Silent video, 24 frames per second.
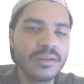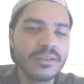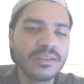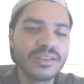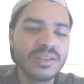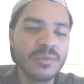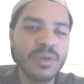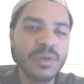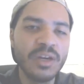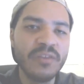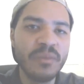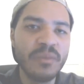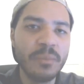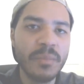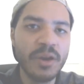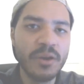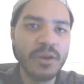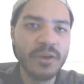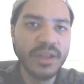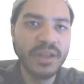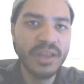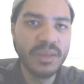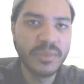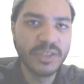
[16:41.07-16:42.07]
somewhat of a
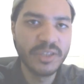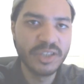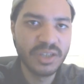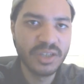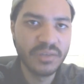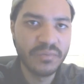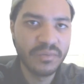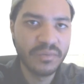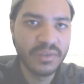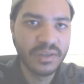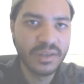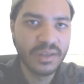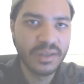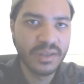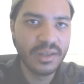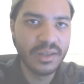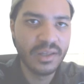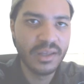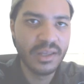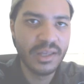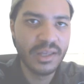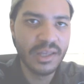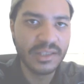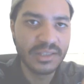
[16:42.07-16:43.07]
mirror image of
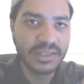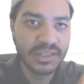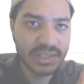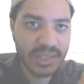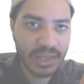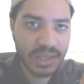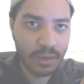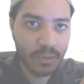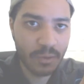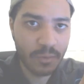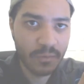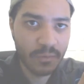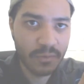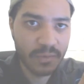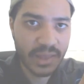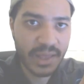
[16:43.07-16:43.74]
itself.